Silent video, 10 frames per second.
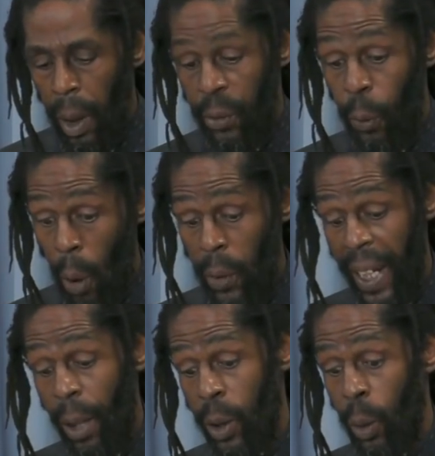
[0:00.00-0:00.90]
as far as
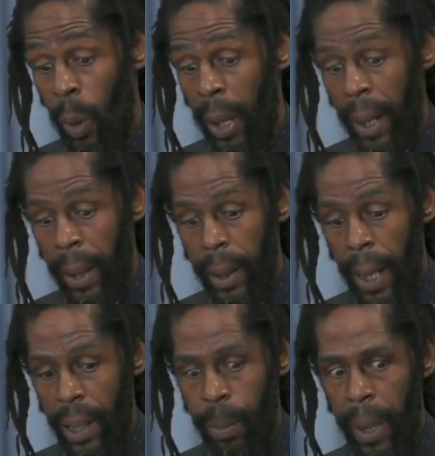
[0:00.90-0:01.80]
I was aware, you
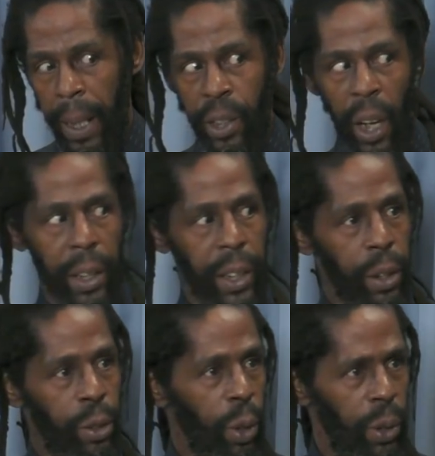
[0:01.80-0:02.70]
had to be injecting
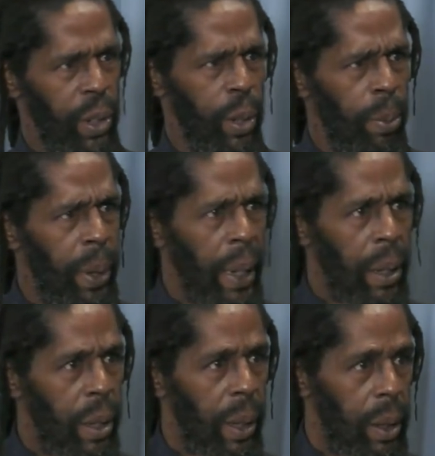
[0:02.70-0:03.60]
drugs or something
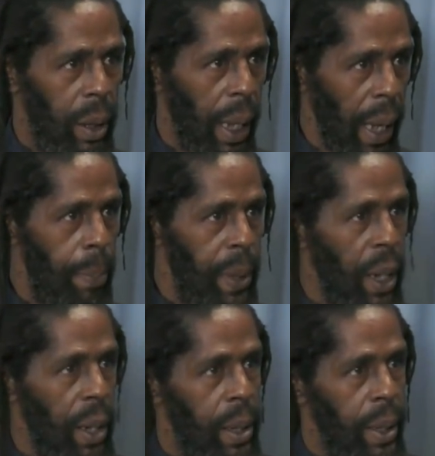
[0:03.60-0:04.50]
to, to get
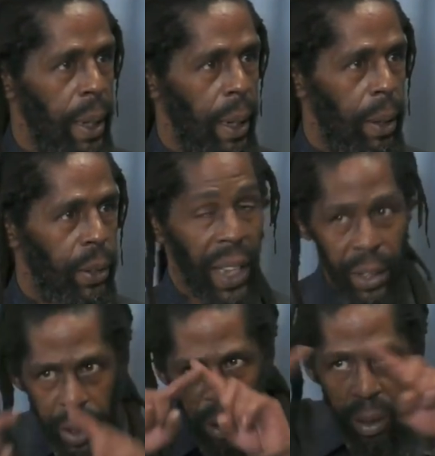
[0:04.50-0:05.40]
hepatitis C, because
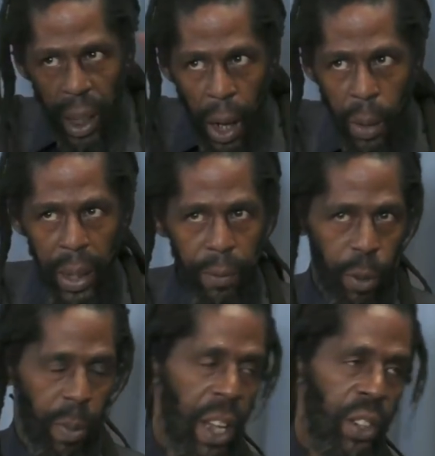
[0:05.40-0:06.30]
that's the only
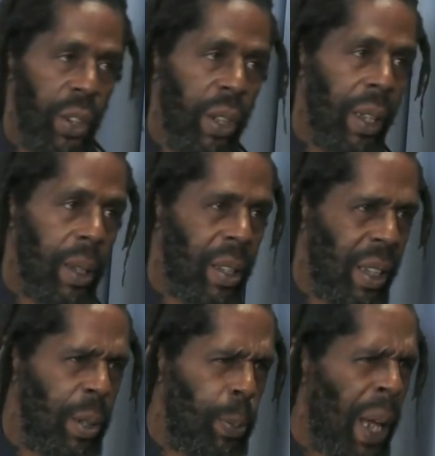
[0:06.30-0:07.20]
information that
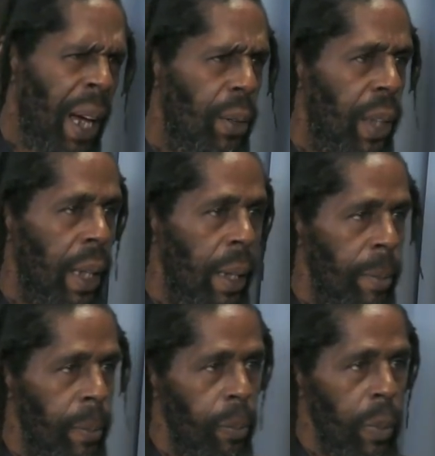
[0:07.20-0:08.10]
seems to be out there.
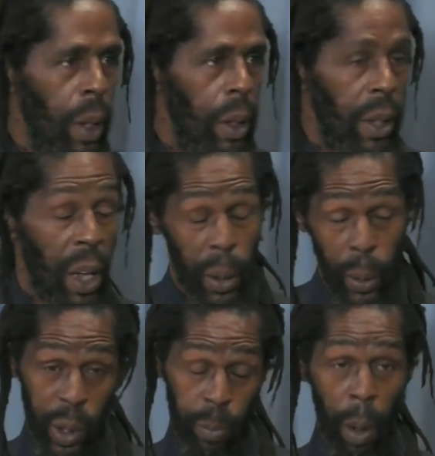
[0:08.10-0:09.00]
So it
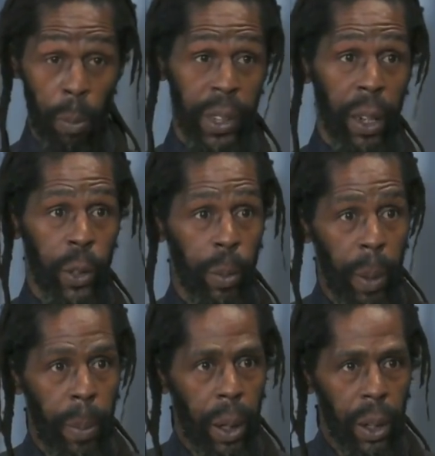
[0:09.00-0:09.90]
was a bombshell to me
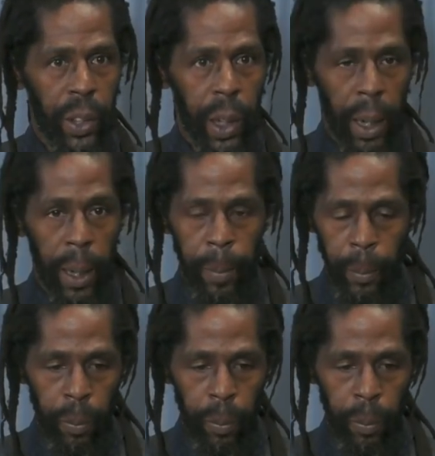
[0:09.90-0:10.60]
because, uh,